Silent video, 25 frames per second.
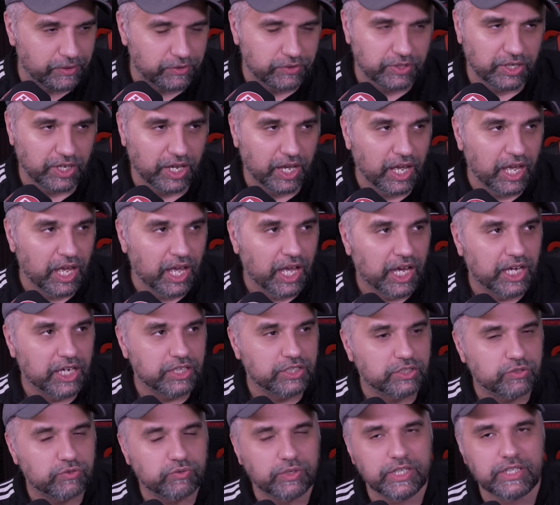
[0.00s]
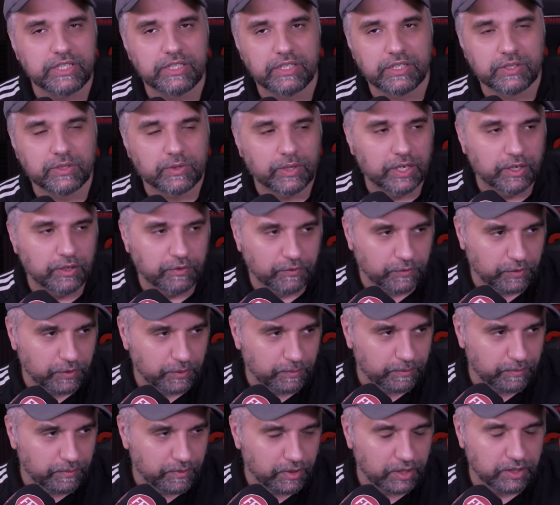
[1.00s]
So I'll just read you the quote
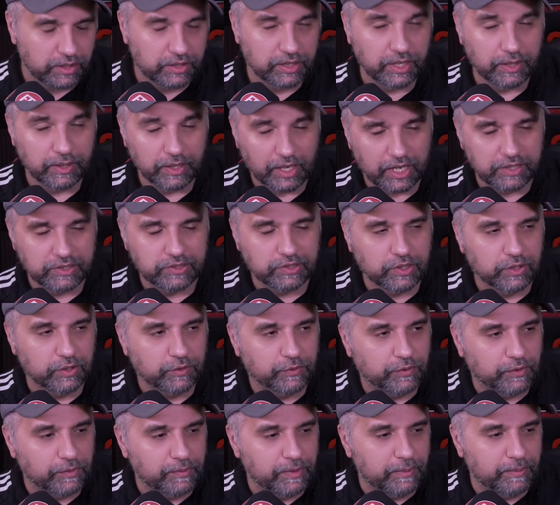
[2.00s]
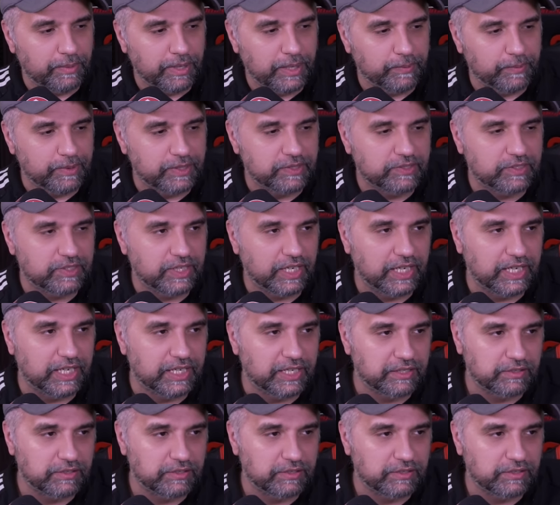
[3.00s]
from the article from the BBC,